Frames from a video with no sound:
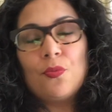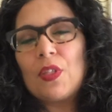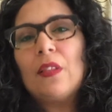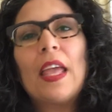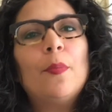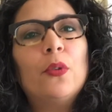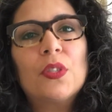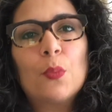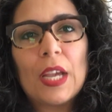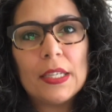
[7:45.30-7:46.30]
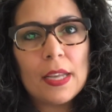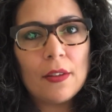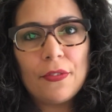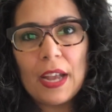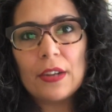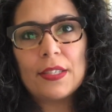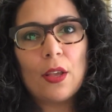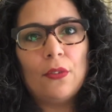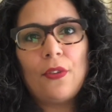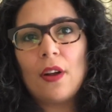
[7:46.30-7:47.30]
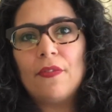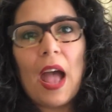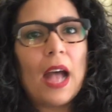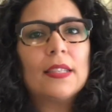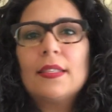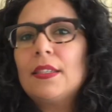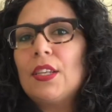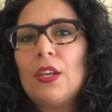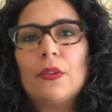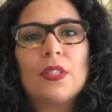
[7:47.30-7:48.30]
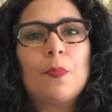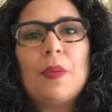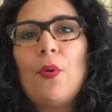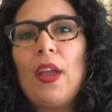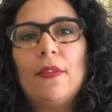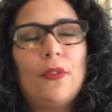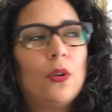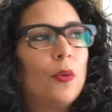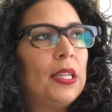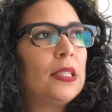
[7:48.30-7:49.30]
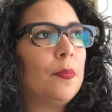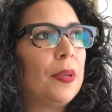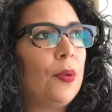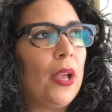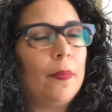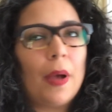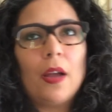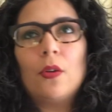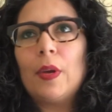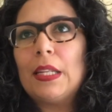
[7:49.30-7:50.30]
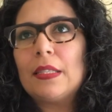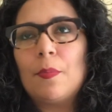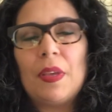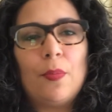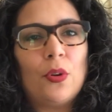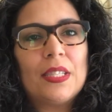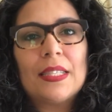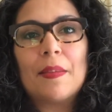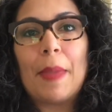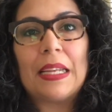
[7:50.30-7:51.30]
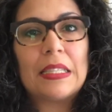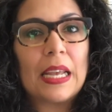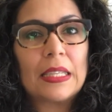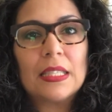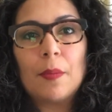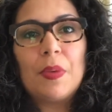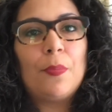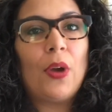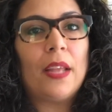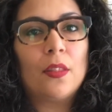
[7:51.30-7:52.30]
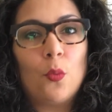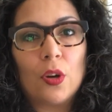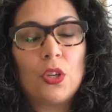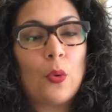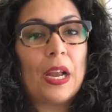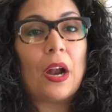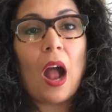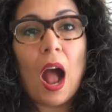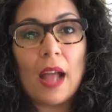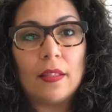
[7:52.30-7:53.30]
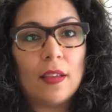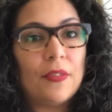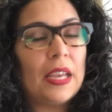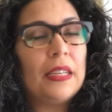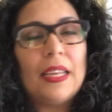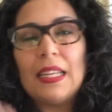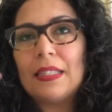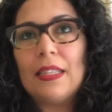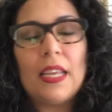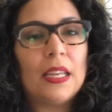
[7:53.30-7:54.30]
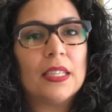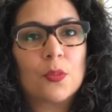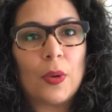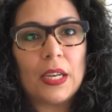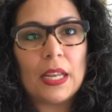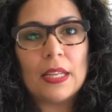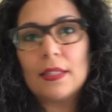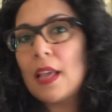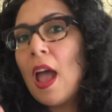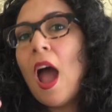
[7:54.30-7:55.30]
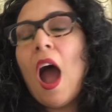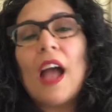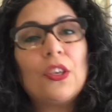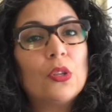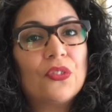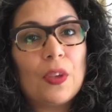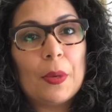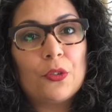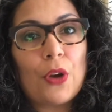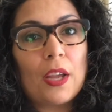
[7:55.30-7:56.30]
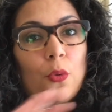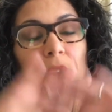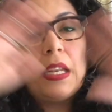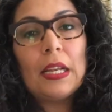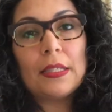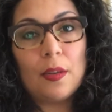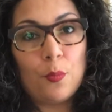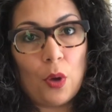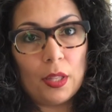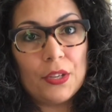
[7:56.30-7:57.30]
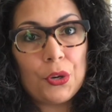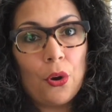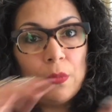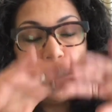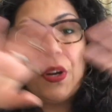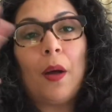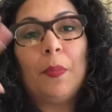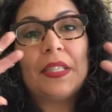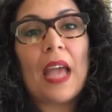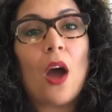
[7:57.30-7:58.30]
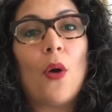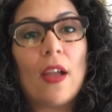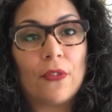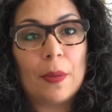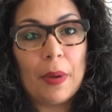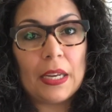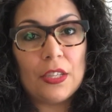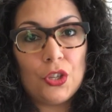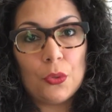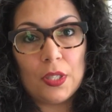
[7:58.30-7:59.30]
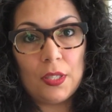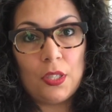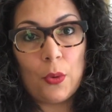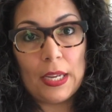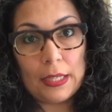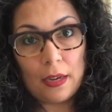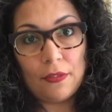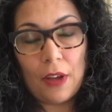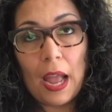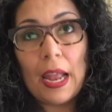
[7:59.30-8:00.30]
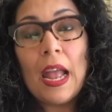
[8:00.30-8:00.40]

The labels we identify ourselves are vast. You know, some people hate faux queen, some people hate bio queen, some people it's semantics, some people hate the word queer. I love it. It is what it is. I use female drag queen as an umbrella term to encompass how everybody chooses to identify.